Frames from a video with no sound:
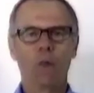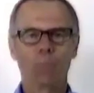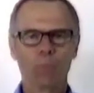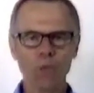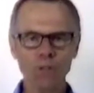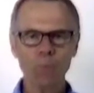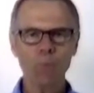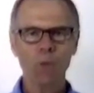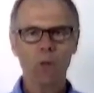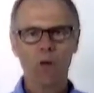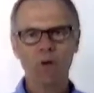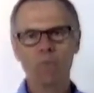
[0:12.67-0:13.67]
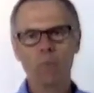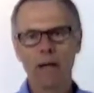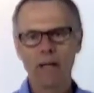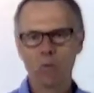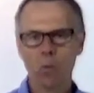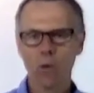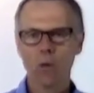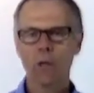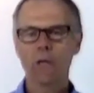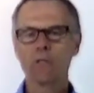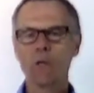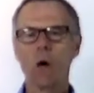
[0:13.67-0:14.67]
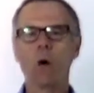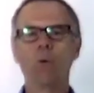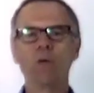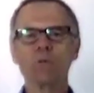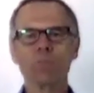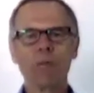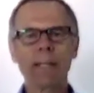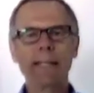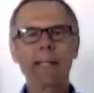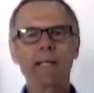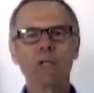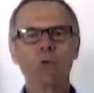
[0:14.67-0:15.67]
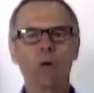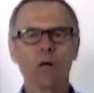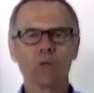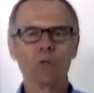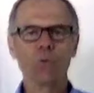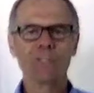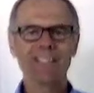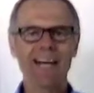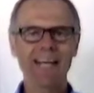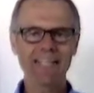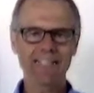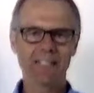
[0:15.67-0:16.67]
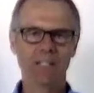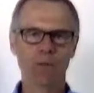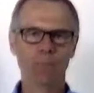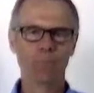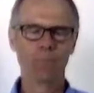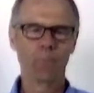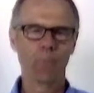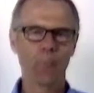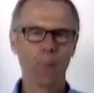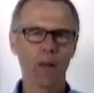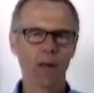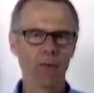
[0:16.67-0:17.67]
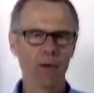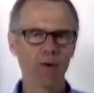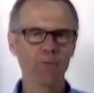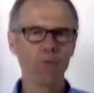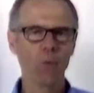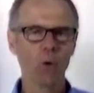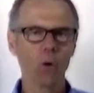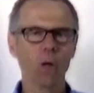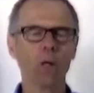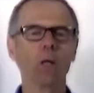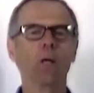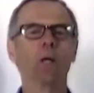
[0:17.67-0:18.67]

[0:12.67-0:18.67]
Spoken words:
The principle of my work has always been that you are too tight, and therefore,